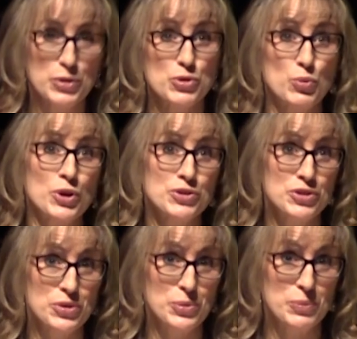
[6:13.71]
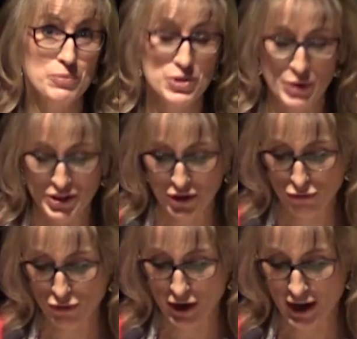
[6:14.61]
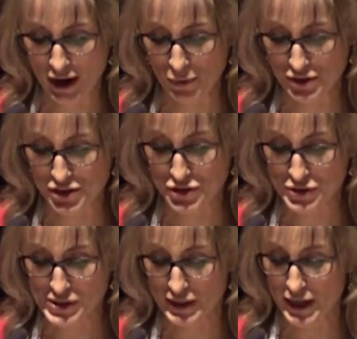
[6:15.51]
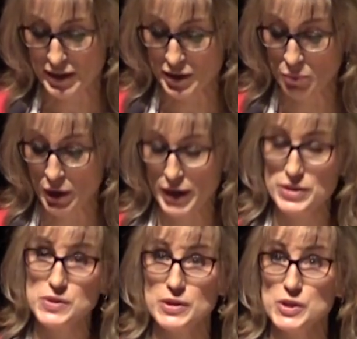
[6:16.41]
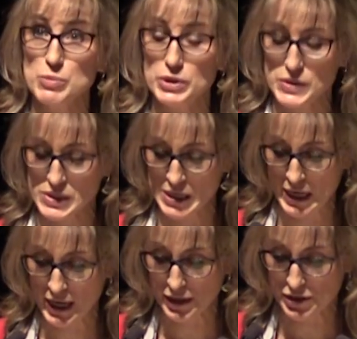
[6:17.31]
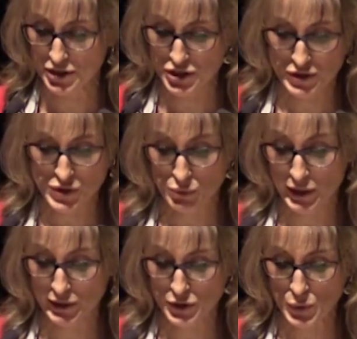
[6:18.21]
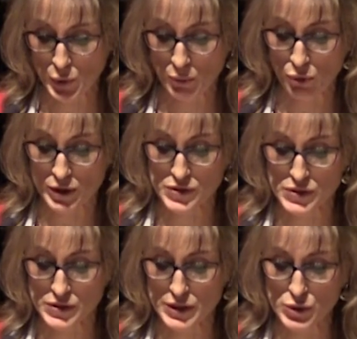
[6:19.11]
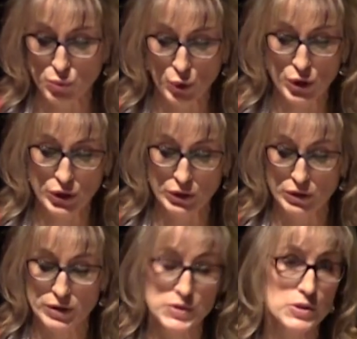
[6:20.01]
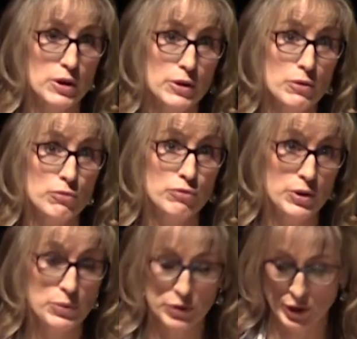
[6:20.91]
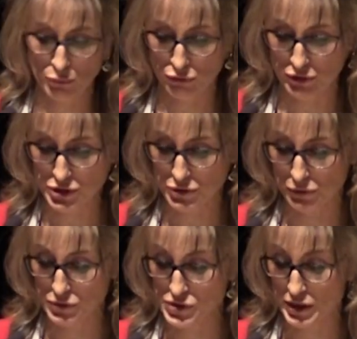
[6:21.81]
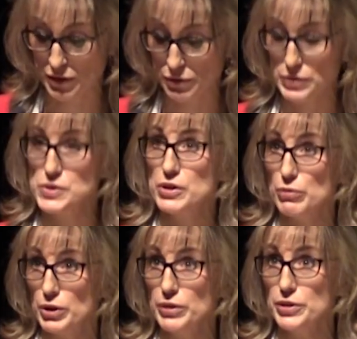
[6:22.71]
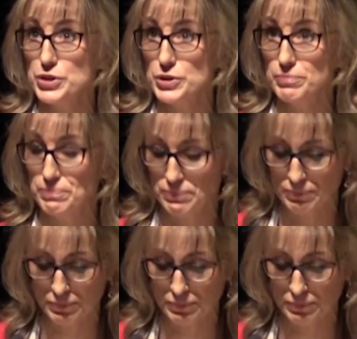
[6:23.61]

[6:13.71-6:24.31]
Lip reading: There's work to do to identify how Indigenous-led impact assessments and Indigenous regulatory processes work alongside federal and provincial standards and regulation.